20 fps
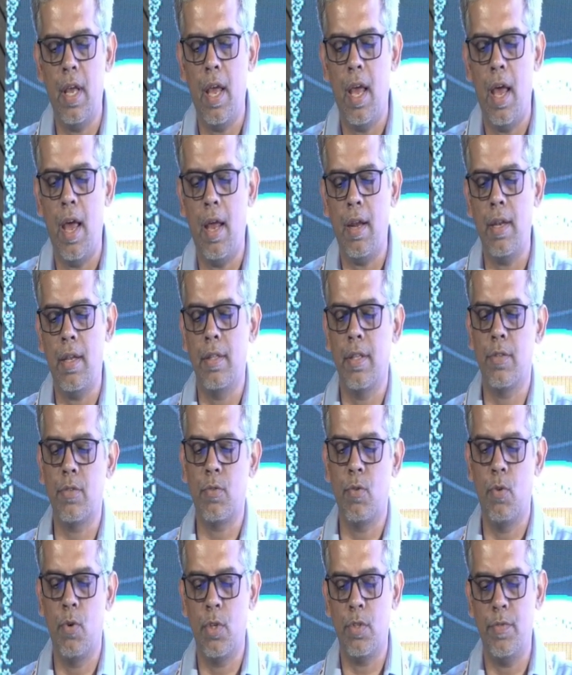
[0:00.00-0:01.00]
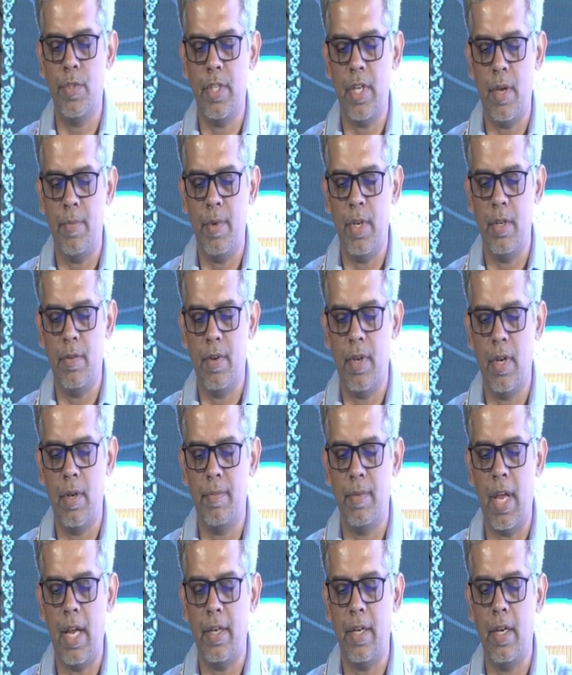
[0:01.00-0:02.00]
and the scores which have been
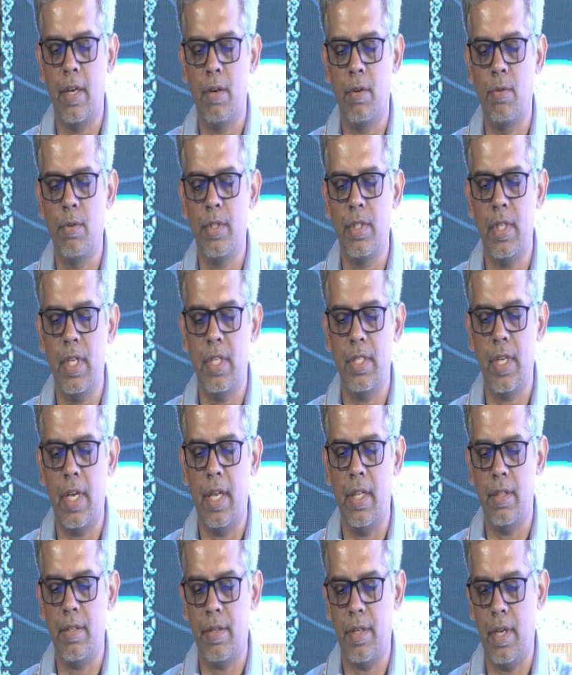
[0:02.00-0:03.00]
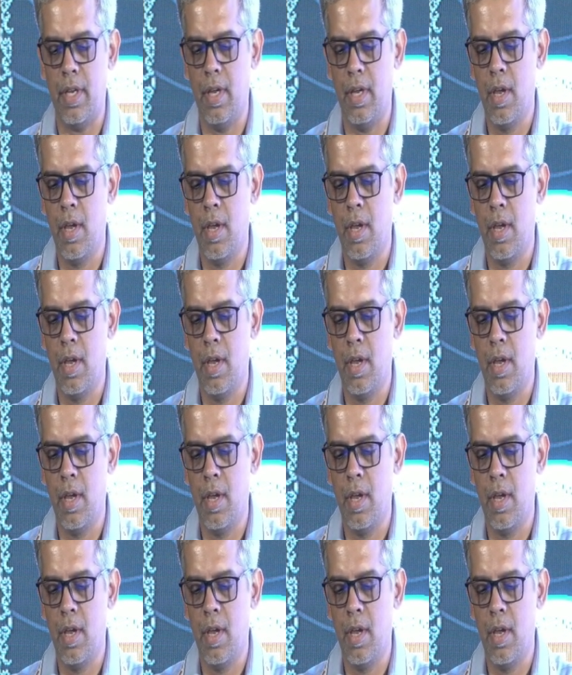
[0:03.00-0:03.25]
developed that includes the AGILE-III.